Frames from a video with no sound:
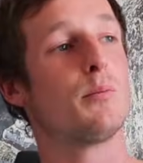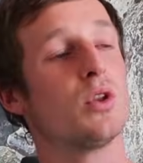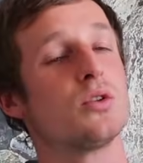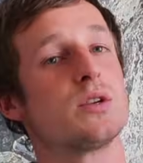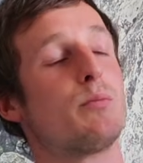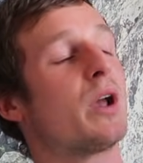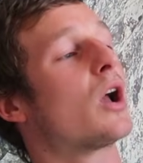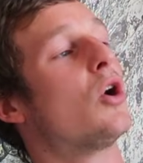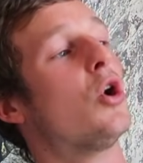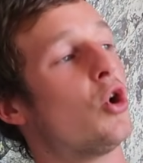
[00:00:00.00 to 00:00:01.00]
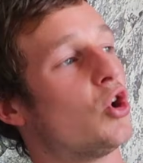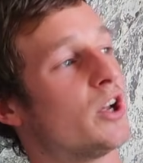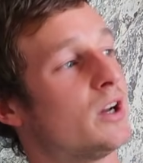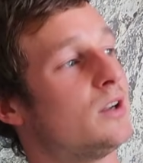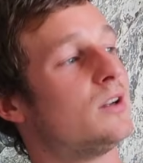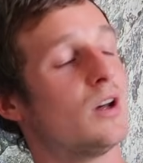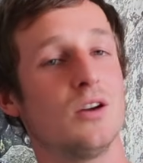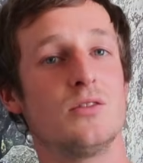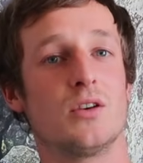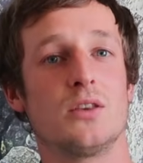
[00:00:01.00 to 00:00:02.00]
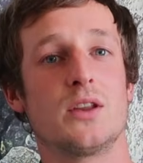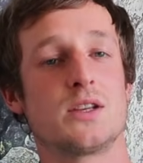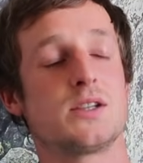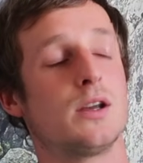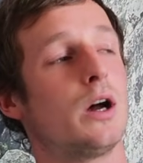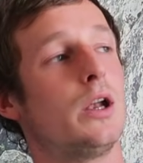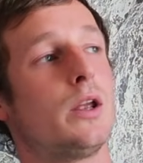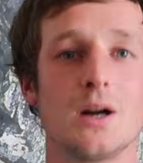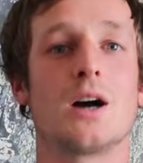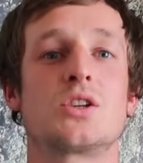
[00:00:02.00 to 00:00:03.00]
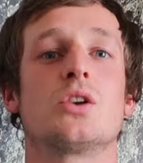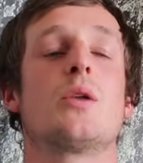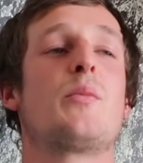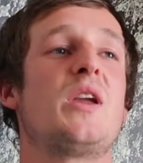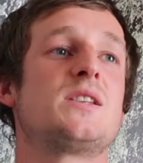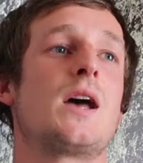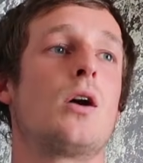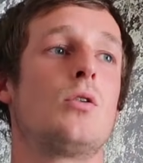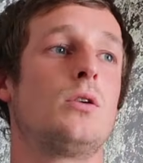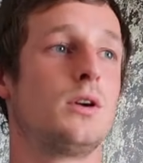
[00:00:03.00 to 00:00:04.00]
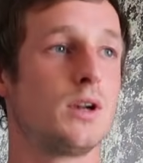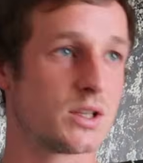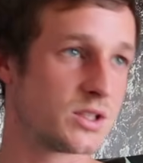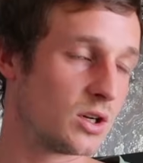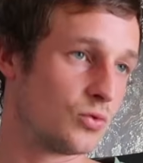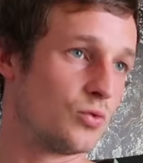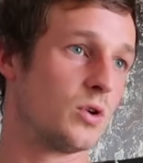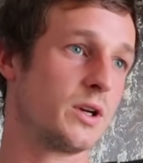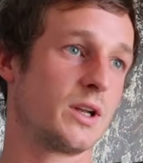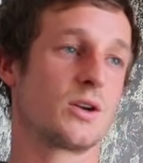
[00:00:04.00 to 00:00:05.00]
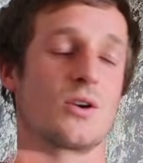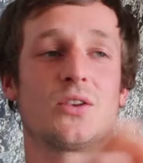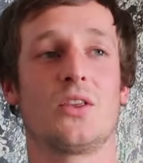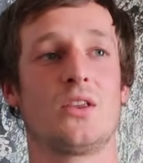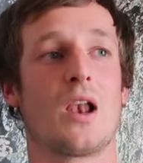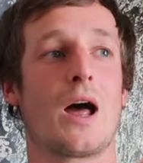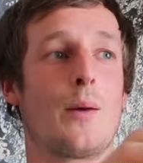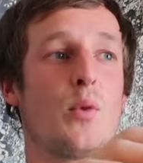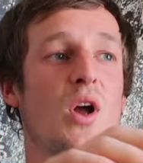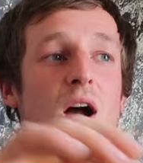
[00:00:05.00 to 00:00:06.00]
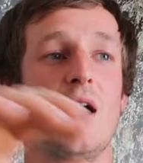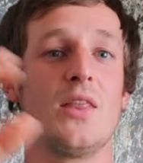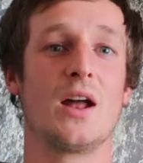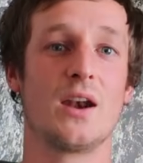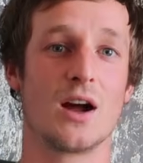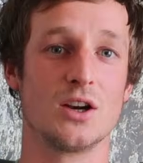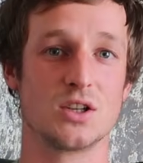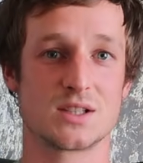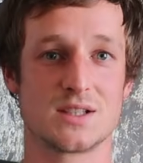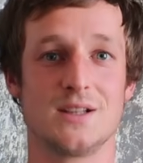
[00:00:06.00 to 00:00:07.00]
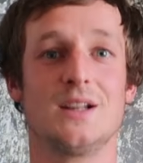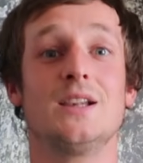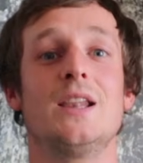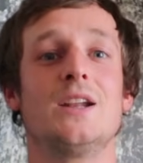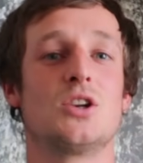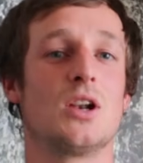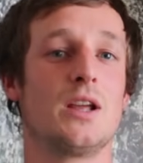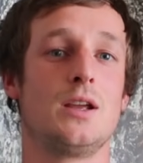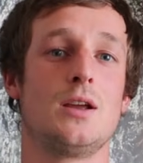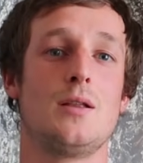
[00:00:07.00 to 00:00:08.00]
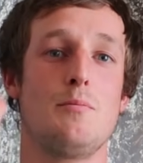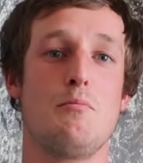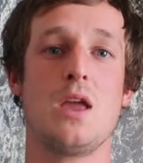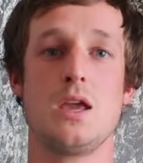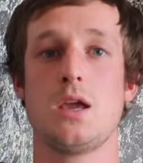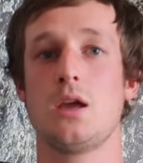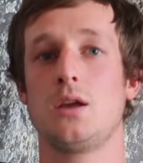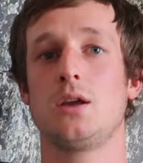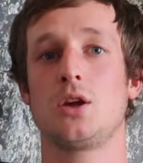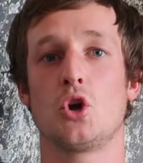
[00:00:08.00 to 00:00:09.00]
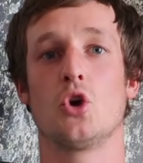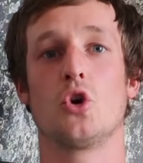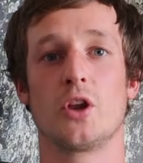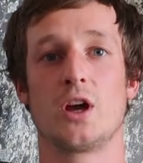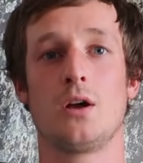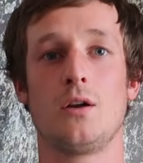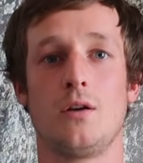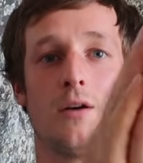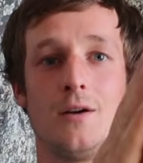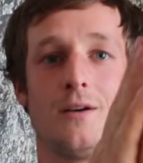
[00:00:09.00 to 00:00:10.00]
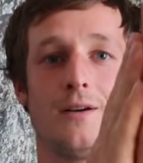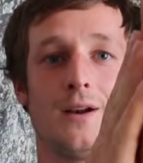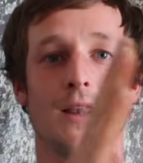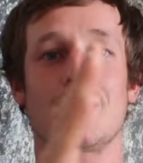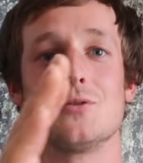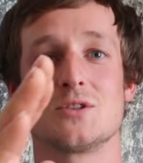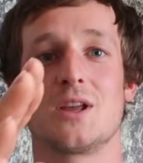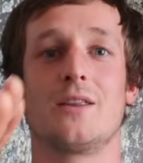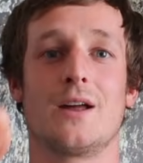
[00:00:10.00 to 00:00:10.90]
But there was a big corner over on this side. I took the piece out, I started running across the slab, and then I just literally, corner, it was like